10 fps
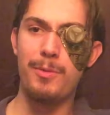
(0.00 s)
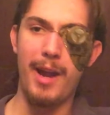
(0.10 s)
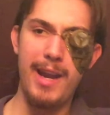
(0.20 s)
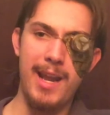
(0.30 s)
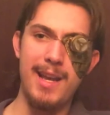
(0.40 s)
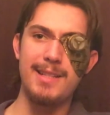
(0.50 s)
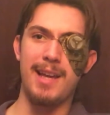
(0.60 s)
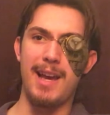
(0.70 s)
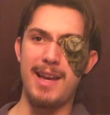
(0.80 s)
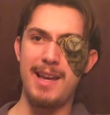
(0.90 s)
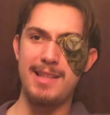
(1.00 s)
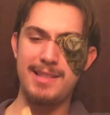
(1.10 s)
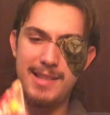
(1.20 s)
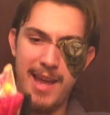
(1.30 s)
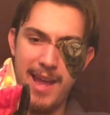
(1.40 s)
right as I
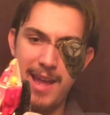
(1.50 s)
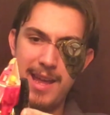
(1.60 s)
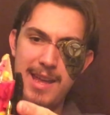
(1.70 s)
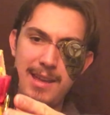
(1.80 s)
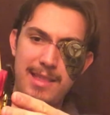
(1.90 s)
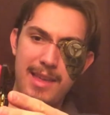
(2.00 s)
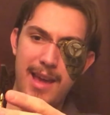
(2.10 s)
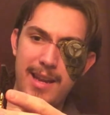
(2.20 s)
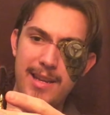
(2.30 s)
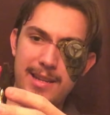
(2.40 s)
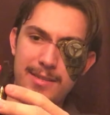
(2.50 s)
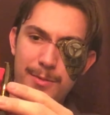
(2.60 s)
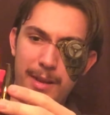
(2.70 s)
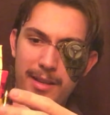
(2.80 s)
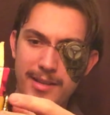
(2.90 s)
say that it is
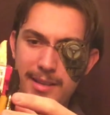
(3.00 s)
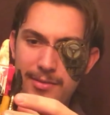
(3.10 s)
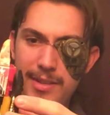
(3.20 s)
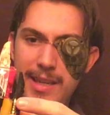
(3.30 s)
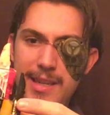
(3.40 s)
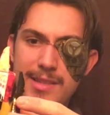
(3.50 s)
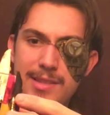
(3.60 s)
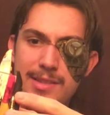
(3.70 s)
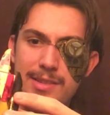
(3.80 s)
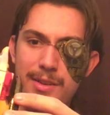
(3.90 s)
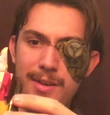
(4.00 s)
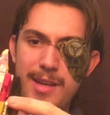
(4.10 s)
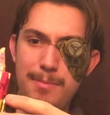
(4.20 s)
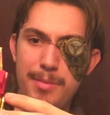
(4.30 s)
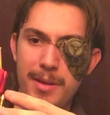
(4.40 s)
a relatively
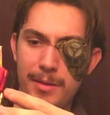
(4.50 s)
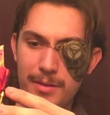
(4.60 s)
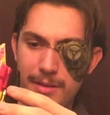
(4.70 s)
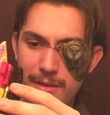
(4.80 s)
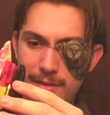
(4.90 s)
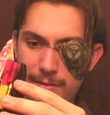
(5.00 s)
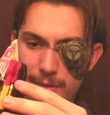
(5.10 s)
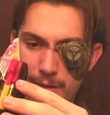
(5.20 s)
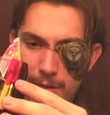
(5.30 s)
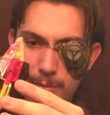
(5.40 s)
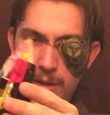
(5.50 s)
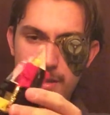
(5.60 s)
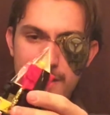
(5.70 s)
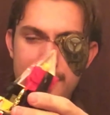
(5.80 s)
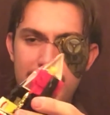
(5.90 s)
sturdy build for one of
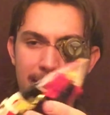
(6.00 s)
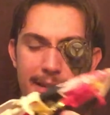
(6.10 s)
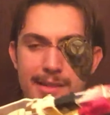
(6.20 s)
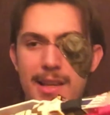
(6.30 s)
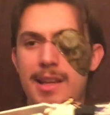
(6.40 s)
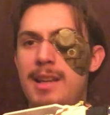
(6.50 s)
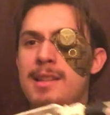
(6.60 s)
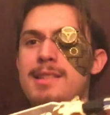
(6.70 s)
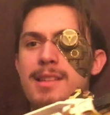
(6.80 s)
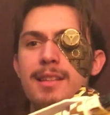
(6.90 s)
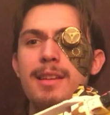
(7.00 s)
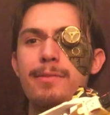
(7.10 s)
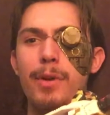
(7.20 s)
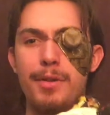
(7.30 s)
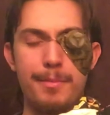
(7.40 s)
these things, it instantly
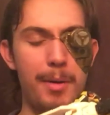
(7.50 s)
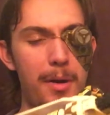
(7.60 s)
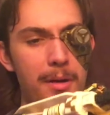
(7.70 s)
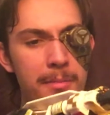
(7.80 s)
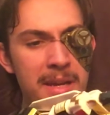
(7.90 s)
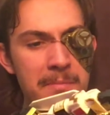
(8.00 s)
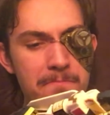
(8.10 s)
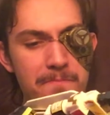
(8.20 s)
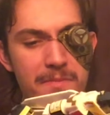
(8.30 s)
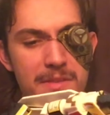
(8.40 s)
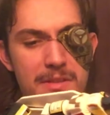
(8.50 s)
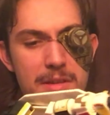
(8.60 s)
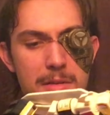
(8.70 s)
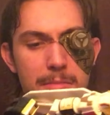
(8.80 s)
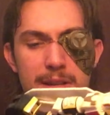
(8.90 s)
falls apart on me,
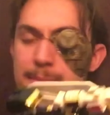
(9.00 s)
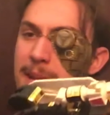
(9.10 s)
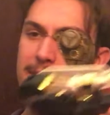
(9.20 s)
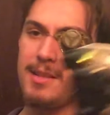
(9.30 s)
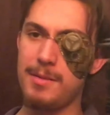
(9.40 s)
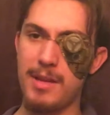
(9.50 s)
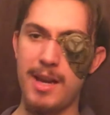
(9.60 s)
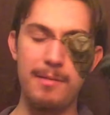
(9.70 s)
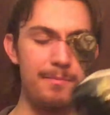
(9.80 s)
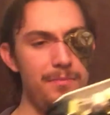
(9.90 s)
but it's meant to do that.